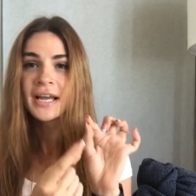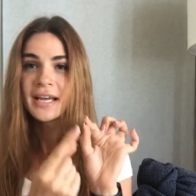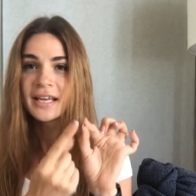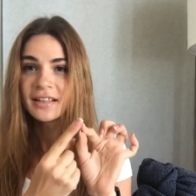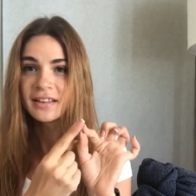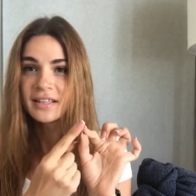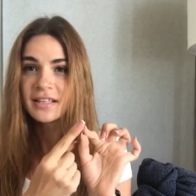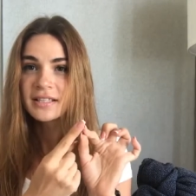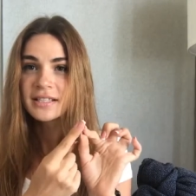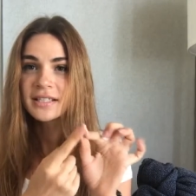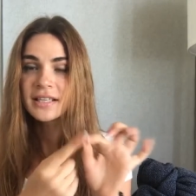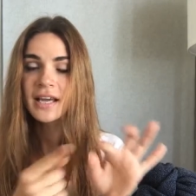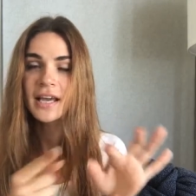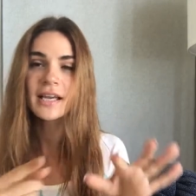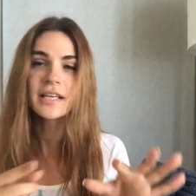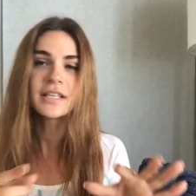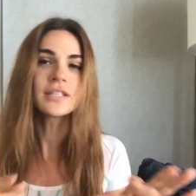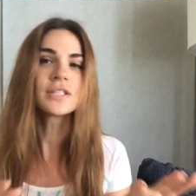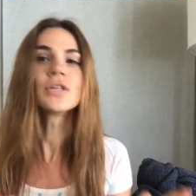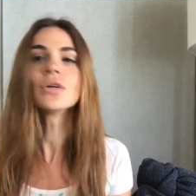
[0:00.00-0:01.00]
In this
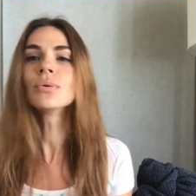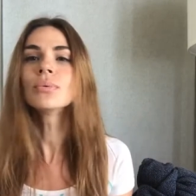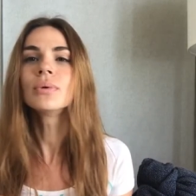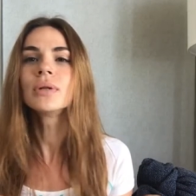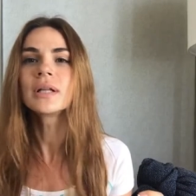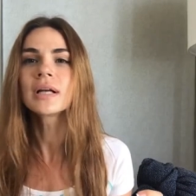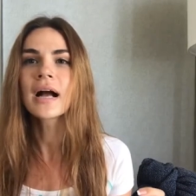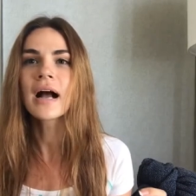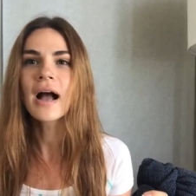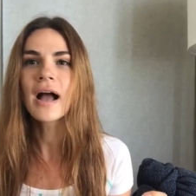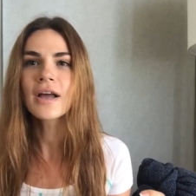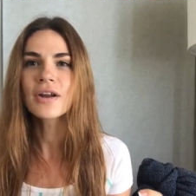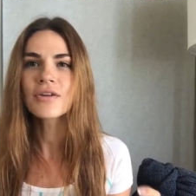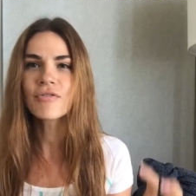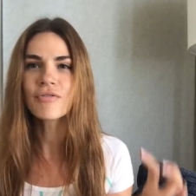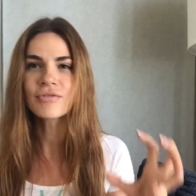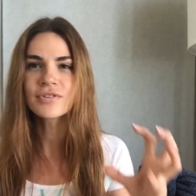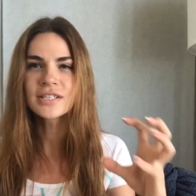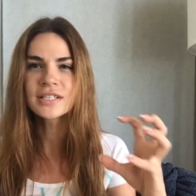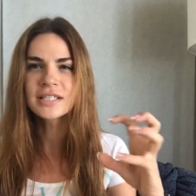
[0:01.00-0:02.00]
case, you will kind
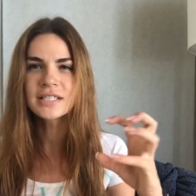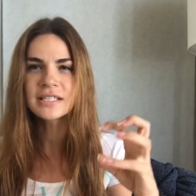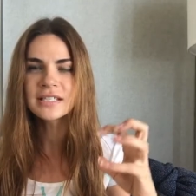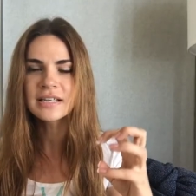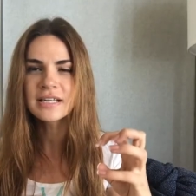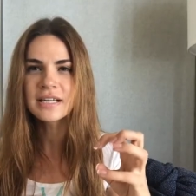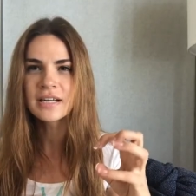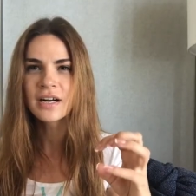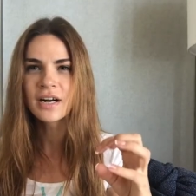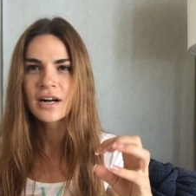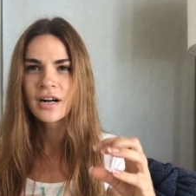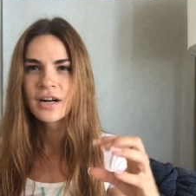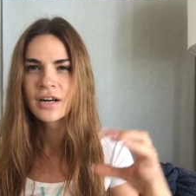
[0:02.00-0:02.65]
of stick